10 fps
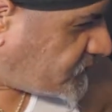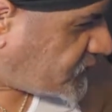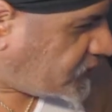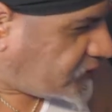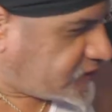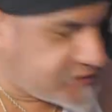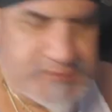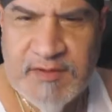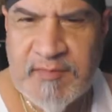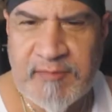This
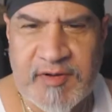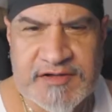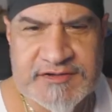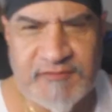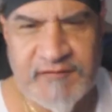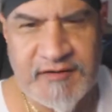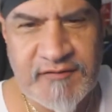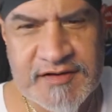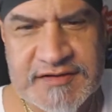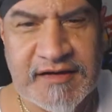is one of my personal
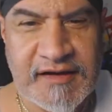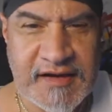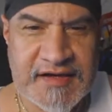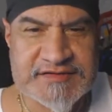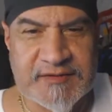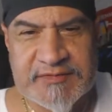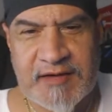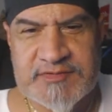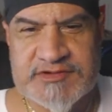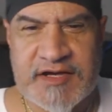favorites.
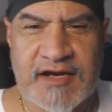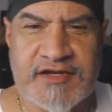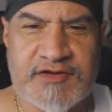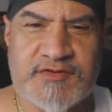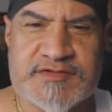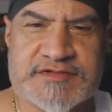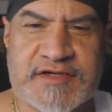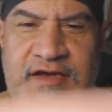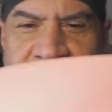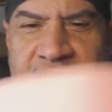Sometimes you got to use
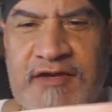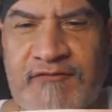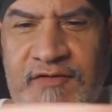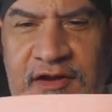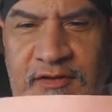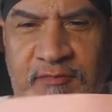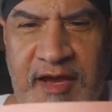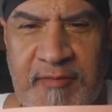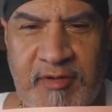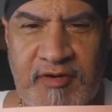a different colored
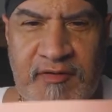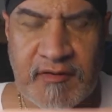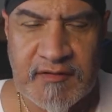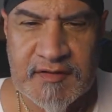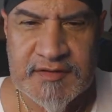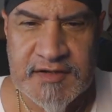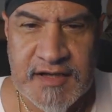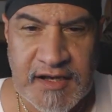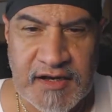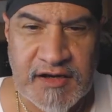paper to
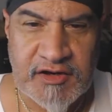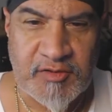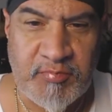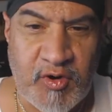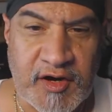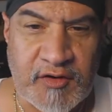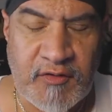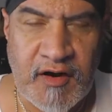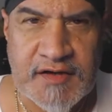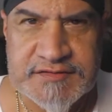get your point
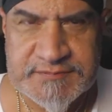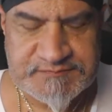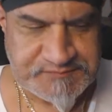across.